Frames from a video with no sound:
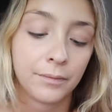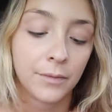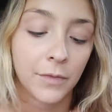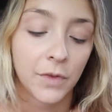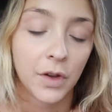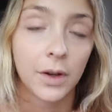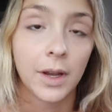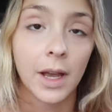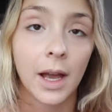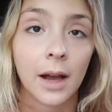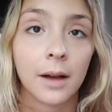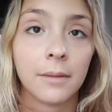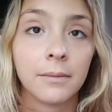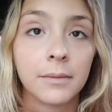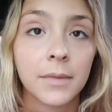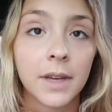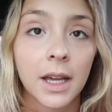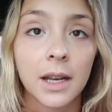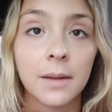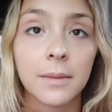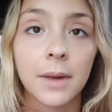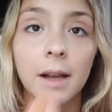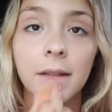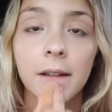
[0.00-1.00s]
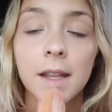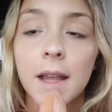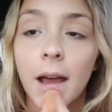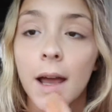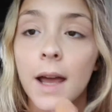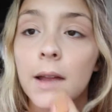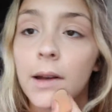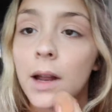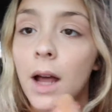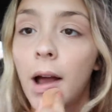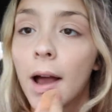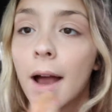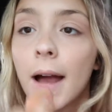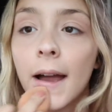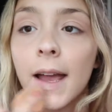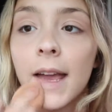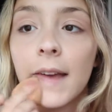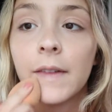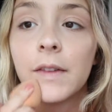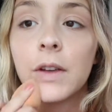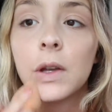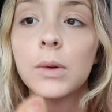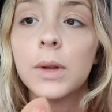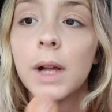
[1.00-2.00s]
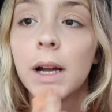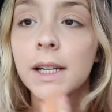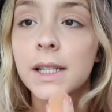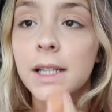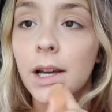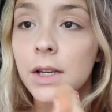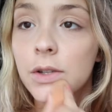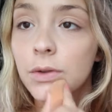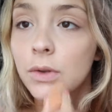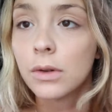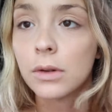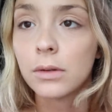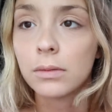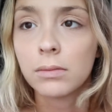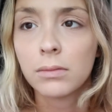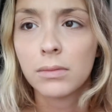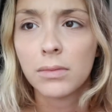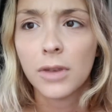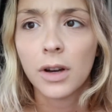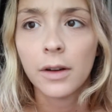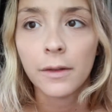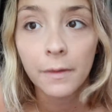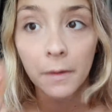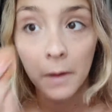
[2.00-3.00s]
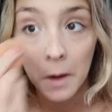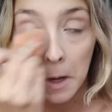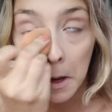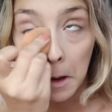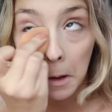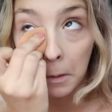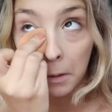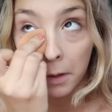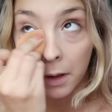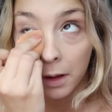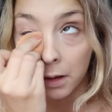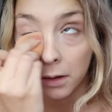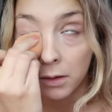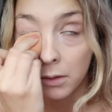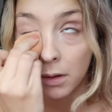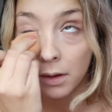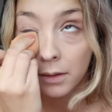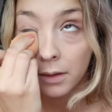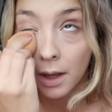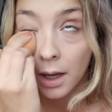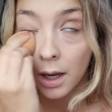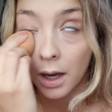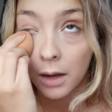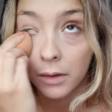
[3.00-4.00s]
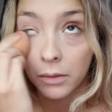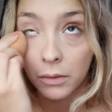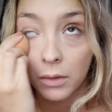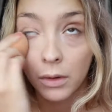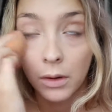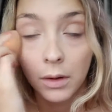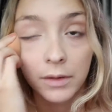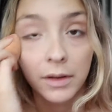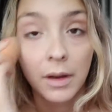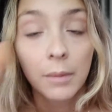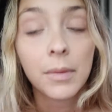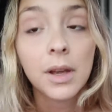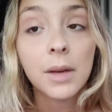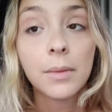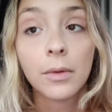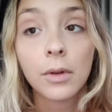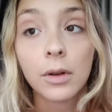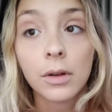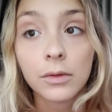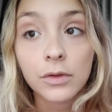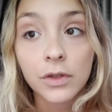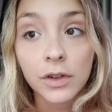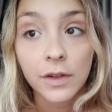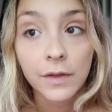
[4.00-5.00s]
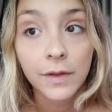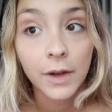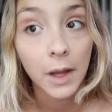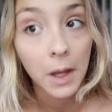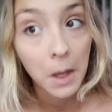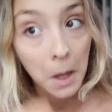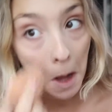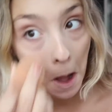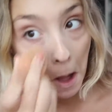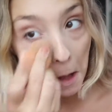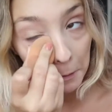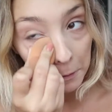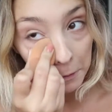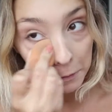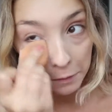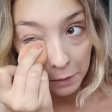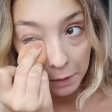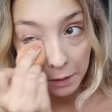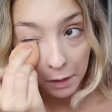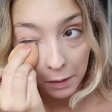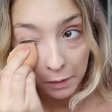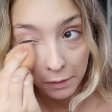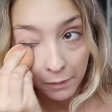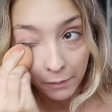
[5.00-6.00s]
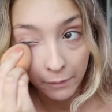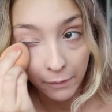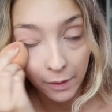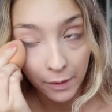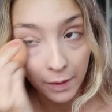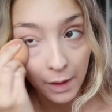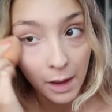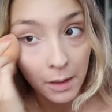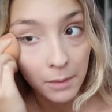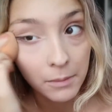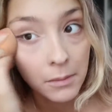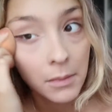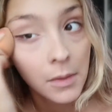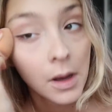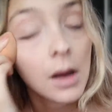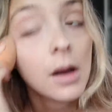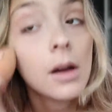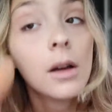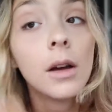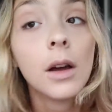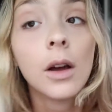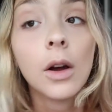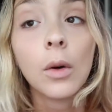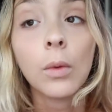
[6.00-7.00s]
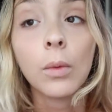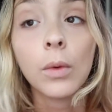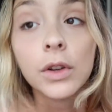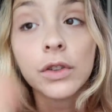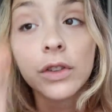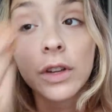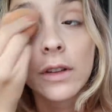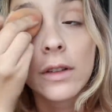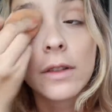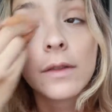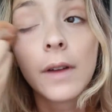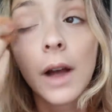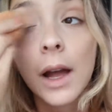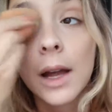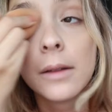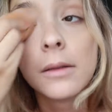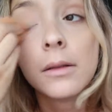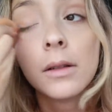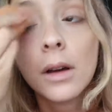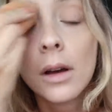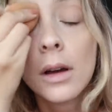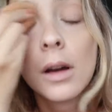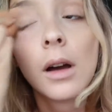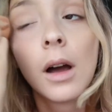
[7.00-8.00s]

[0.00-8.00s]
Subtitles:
So yeah, getting back to that, if you liked high school, good for you. Like, you can like high school. Some people just feel like college like isn't for them, which is fine.